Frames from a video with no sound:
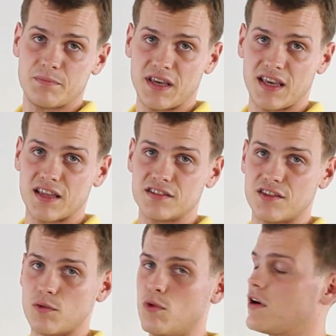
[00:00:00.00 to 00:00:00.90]
begins
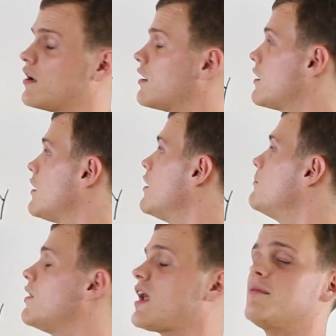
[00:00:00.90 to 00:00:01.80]
the word,
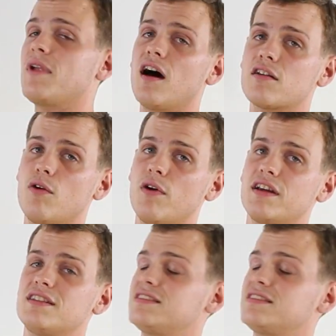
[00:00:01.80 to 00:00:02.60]
but I'm not going to